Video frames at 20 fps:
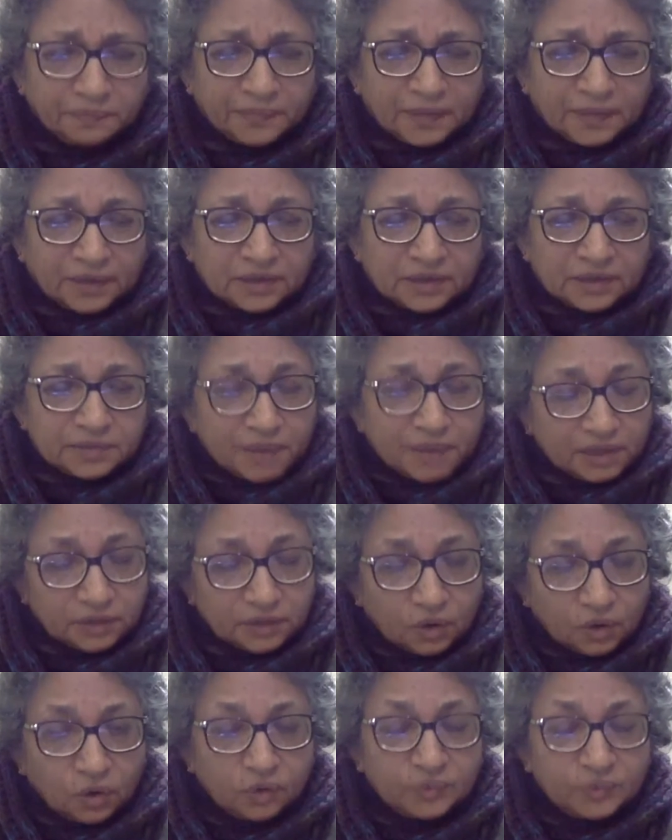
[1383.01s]
spend the
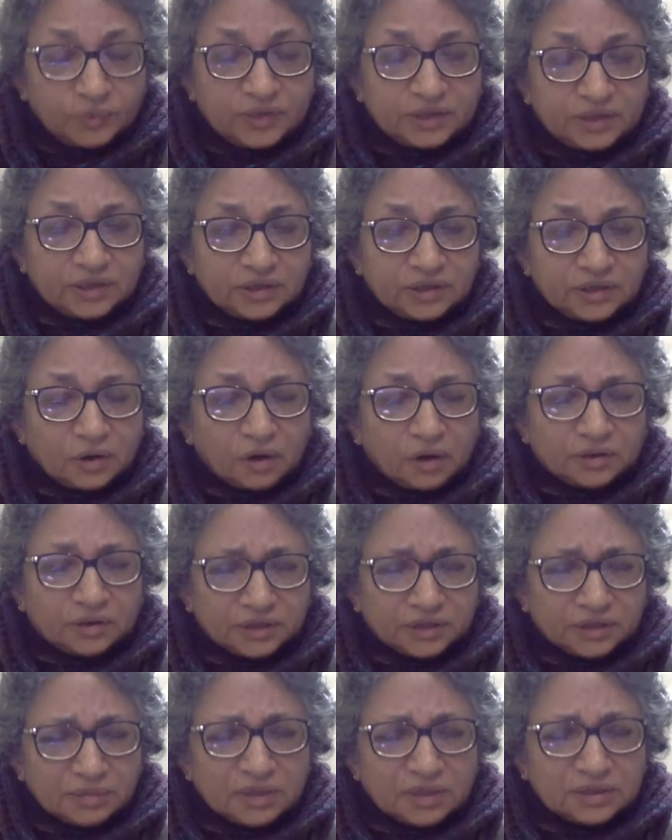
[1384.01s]
whole week in
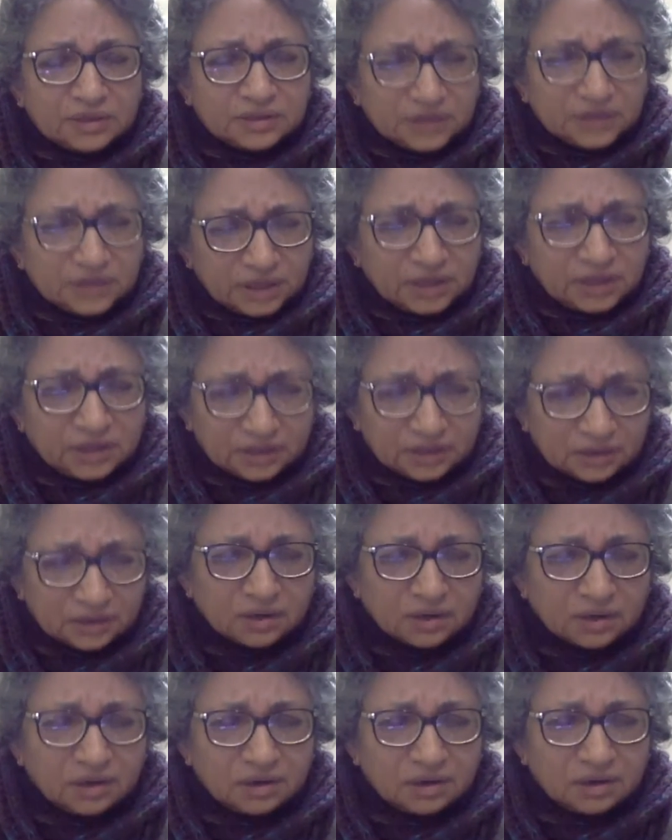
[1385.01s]
Kottayam, and they
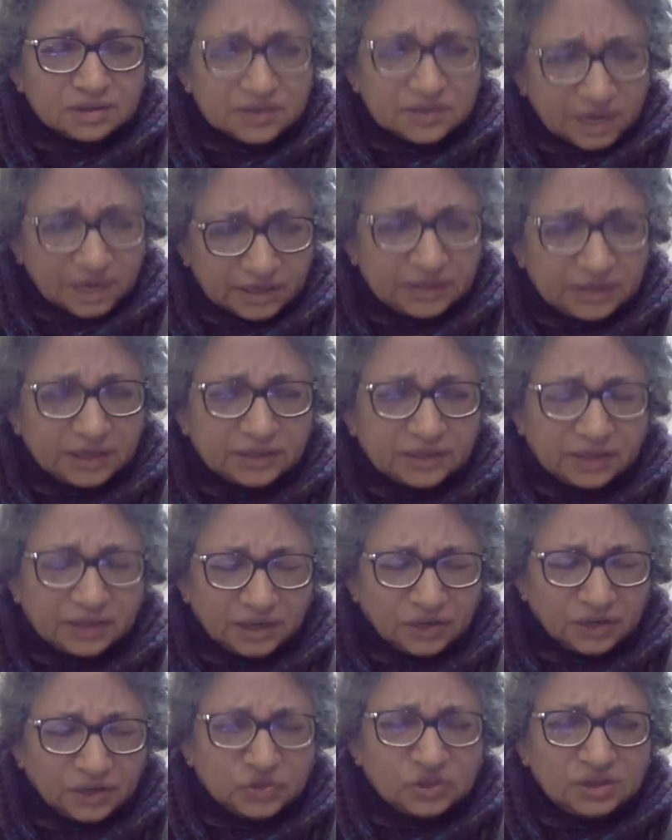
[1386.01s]
studied
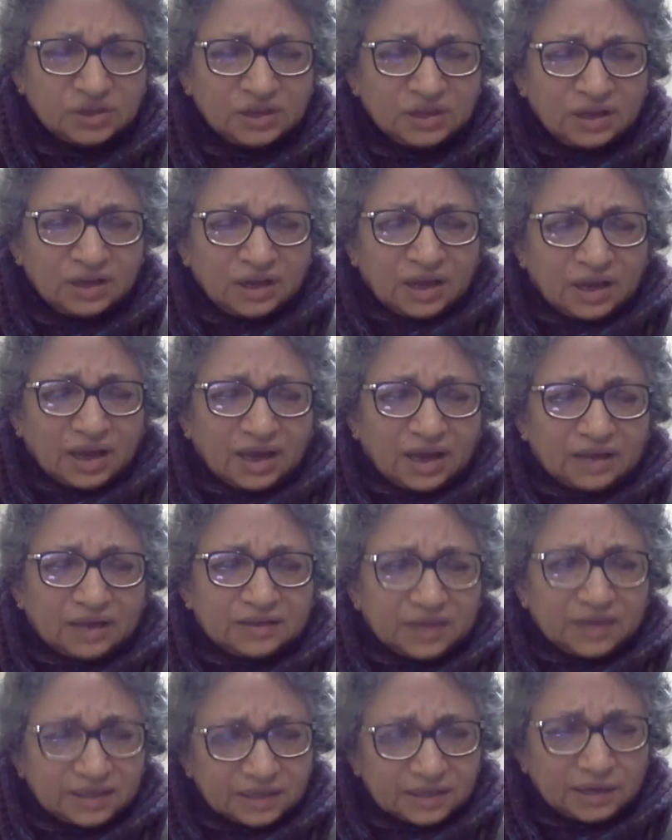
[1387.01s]
English and
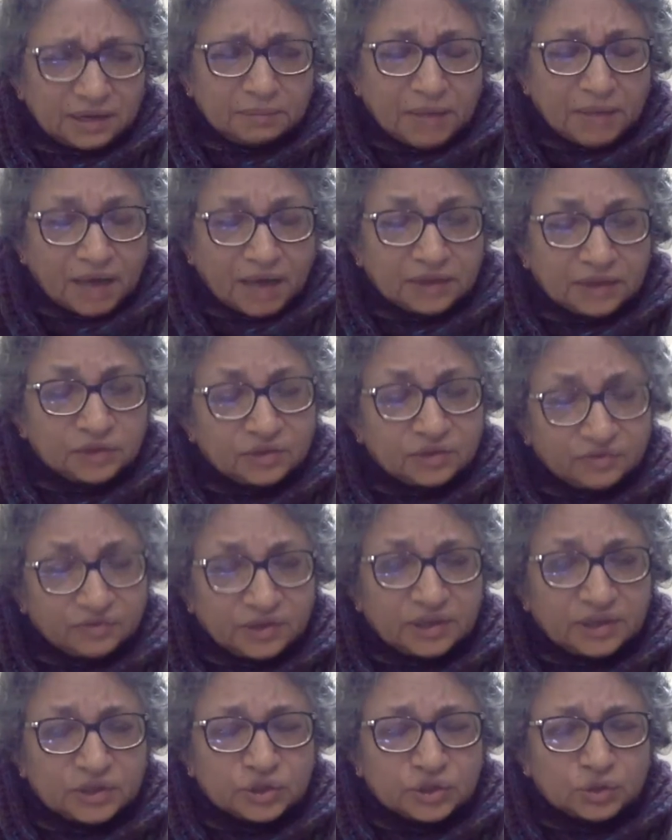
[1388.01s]
then came back to the
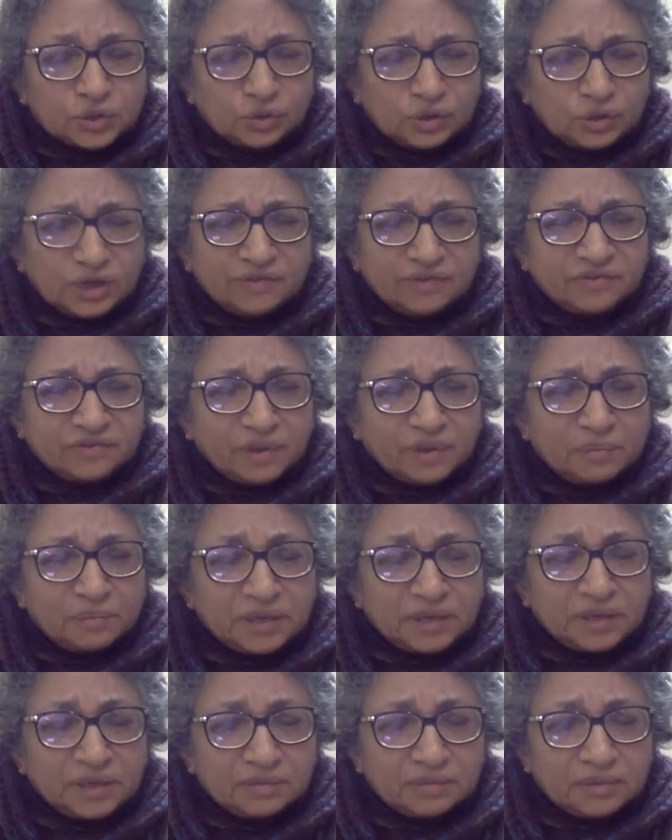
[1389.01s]
village school. And from
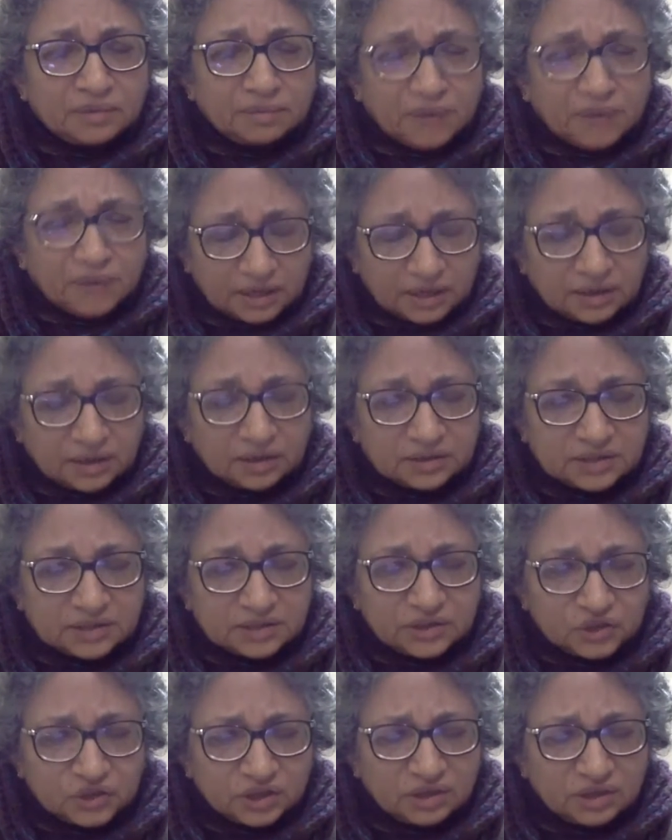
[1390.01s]
being a
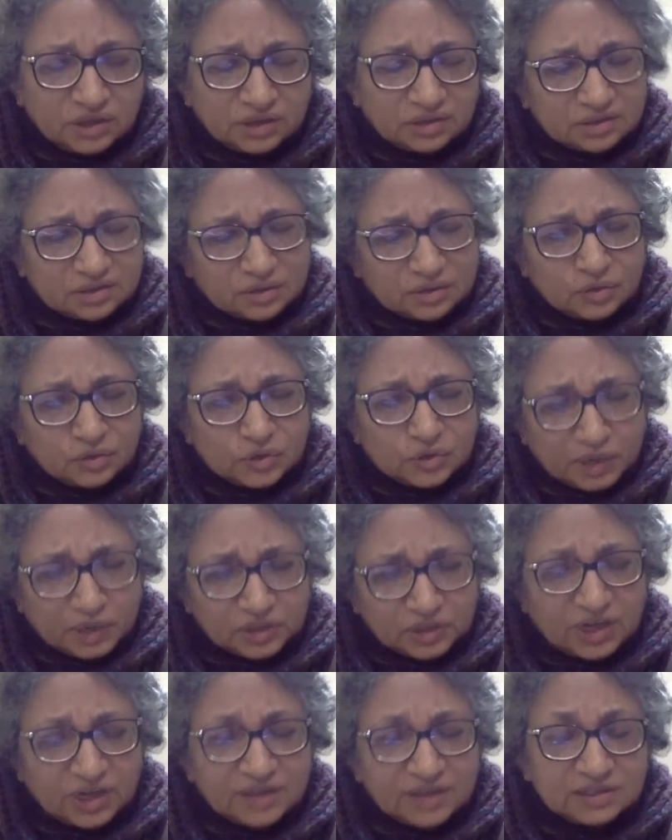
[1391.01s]
teacher who
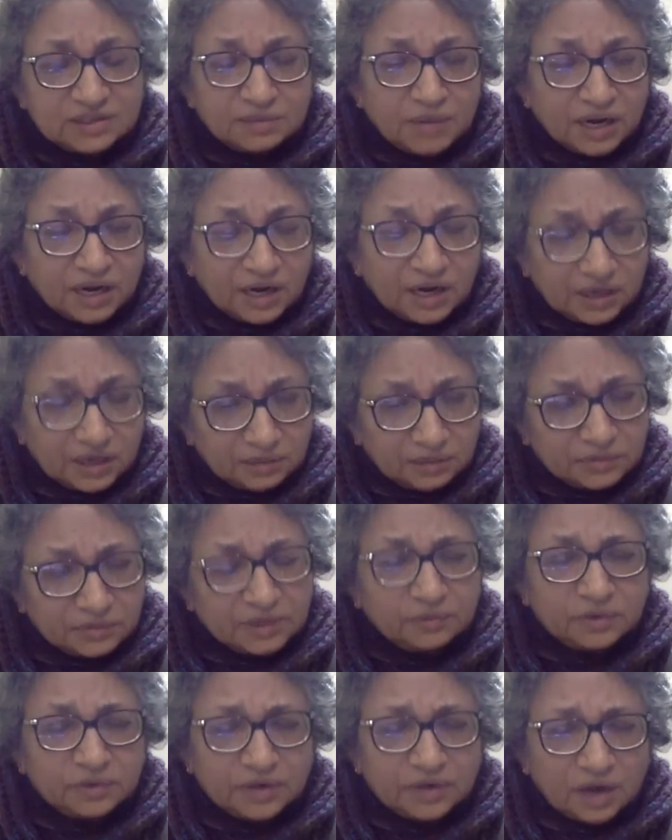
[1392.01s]
specialized in Malayalam, they
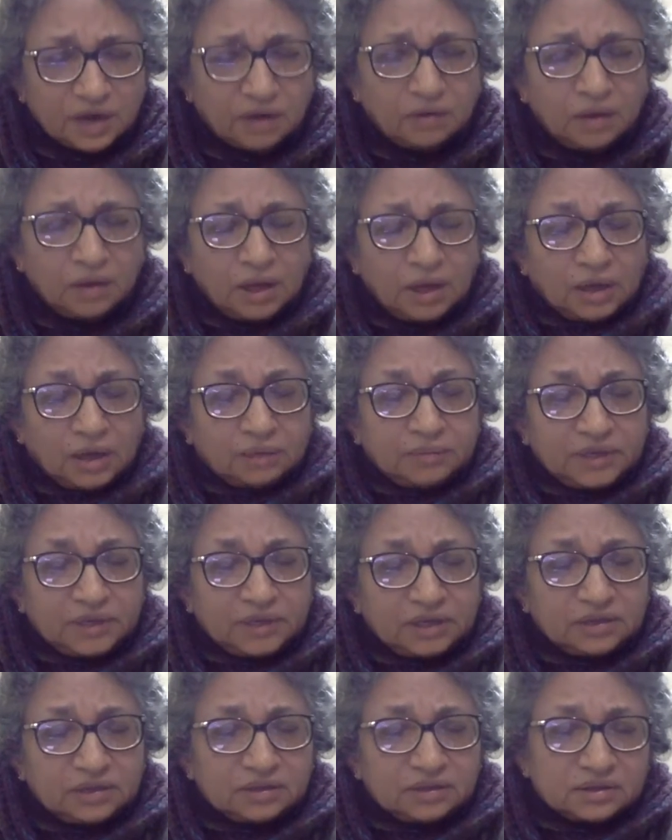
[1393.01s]
would now
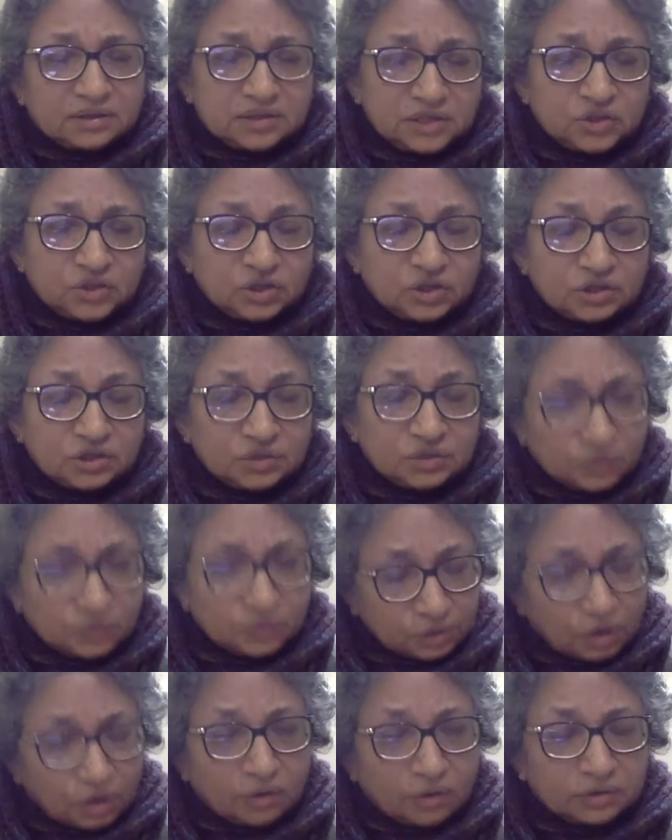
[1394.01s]
be teachers who
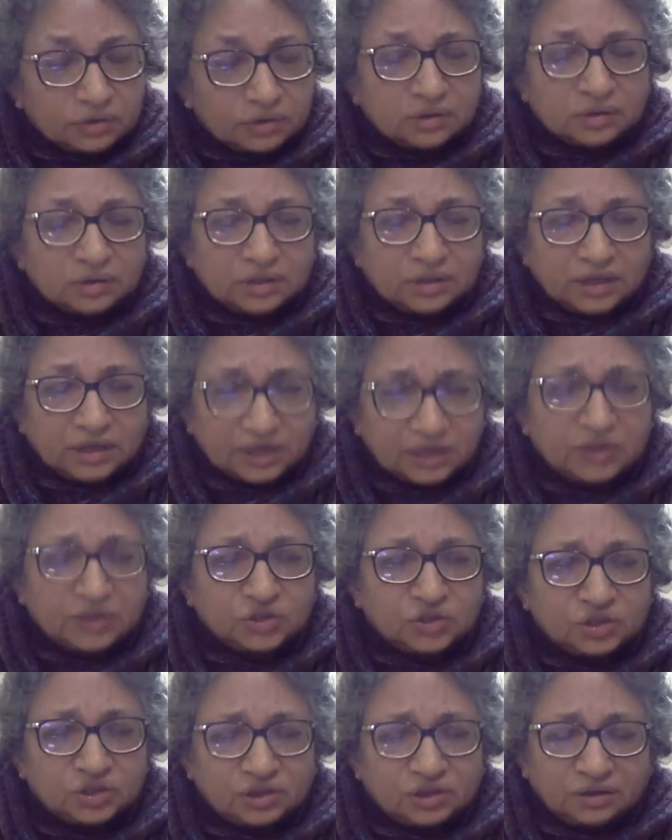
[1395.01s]
taught
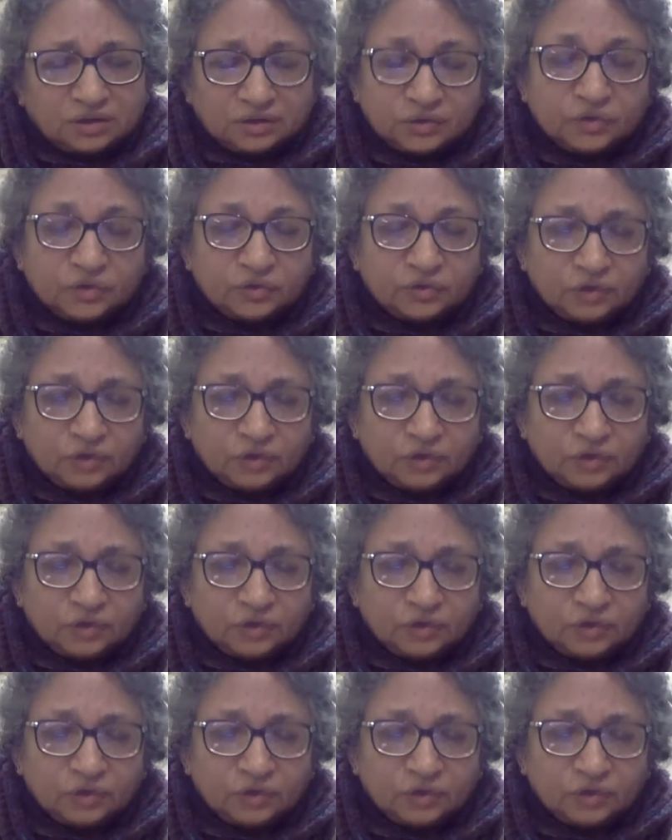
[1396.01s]
English to